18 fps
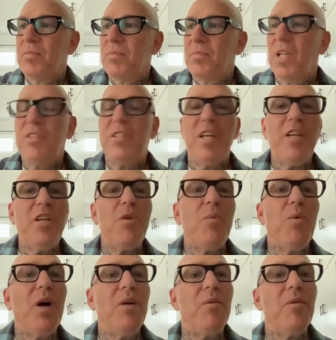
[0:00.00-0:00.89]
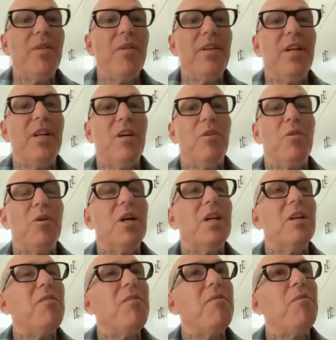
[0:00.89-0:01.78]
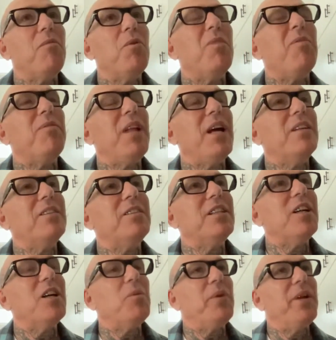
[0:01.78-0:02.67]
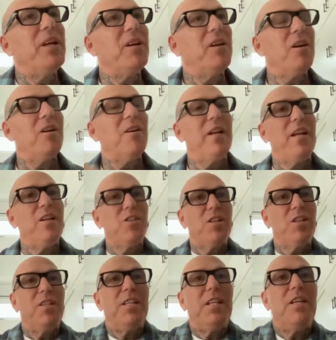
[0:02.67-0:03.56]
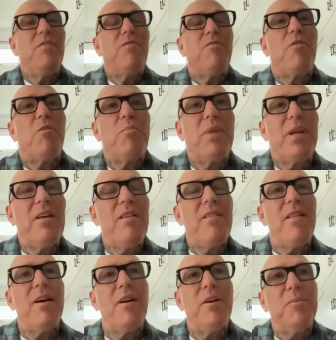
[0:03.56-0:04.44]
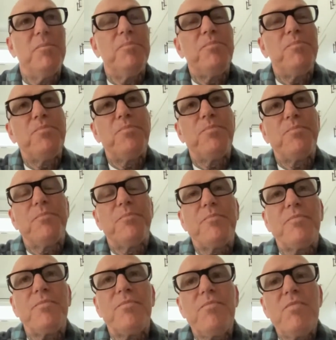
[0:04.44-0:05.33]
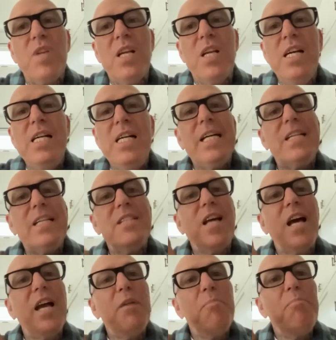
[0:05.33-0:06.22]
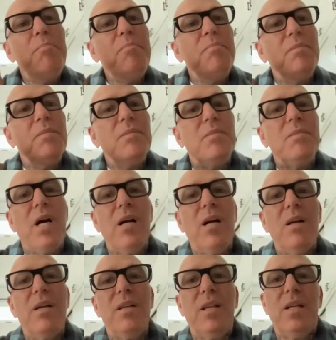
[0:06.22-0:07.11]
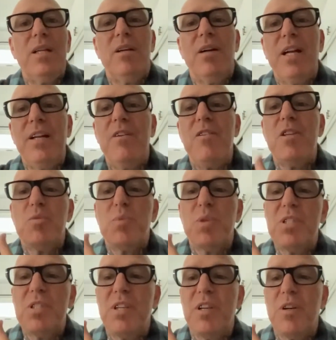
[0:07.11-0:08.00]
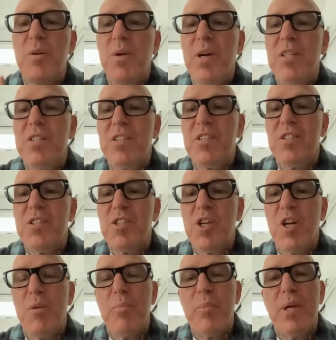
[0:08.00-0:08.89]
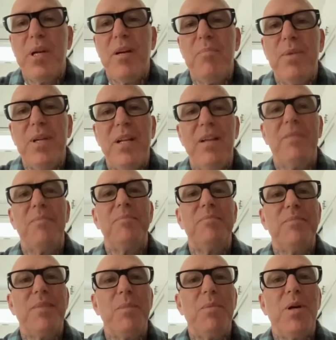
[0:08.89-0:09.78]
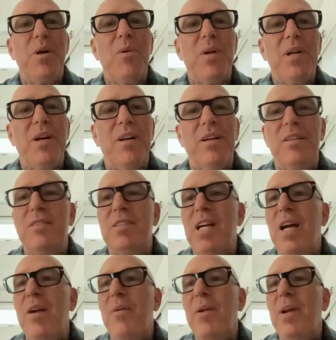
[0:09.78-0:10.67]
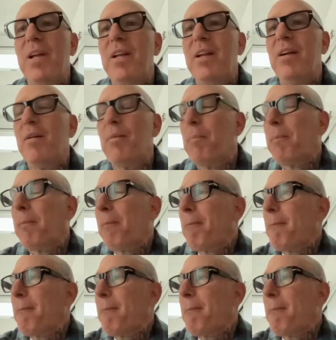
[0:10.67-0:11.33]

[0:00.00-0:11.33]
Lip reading: I'll tell you what, kind of reflecting on reincarnation did for me, though, because I'm, I know this wasn't your question, John, but I'm going on a tirade here.